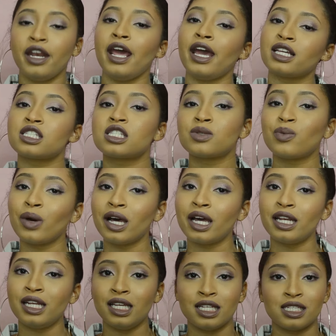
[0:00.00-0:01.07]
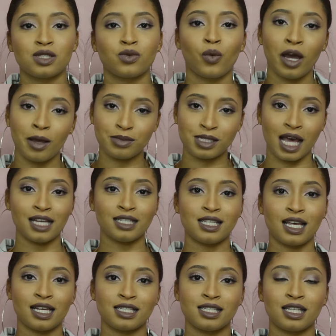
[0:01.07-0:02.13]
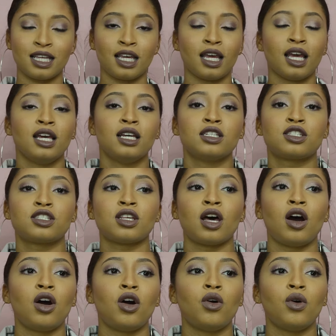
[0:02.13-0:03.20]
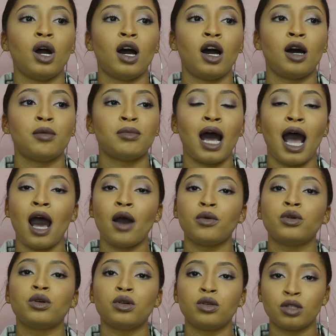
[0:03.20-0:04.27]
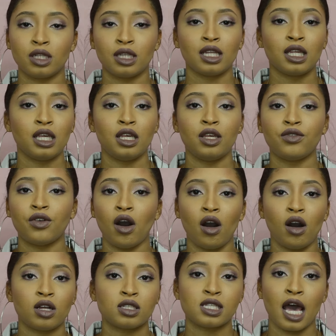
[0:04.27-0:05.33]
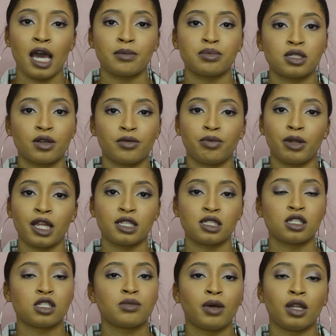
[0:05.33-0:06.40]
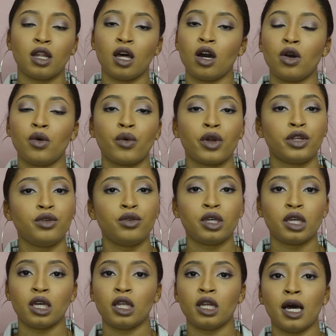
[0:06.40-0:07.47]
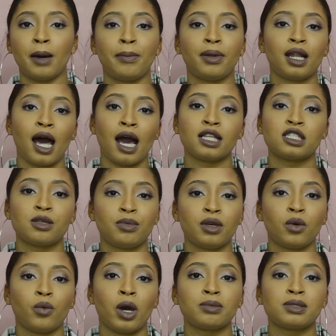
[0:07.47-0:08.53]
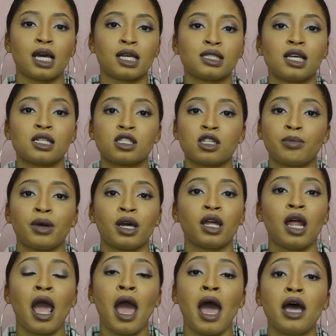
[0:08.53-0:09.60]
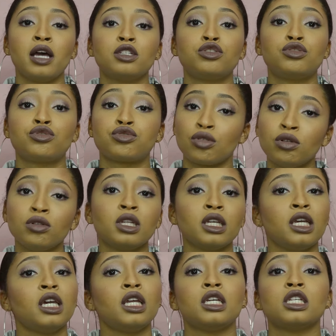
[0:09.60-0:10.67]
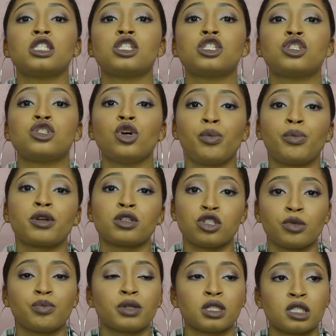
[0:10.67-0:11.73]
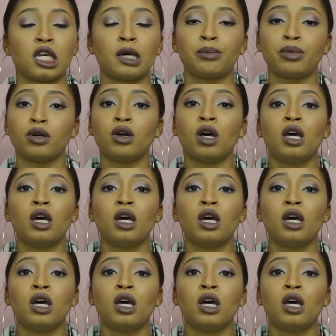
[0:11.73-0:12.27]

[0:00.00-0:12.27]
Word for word: next one is website testing. So um, I will leave all types of places below where you can apply to be a website tester, but truly it is super, super simple.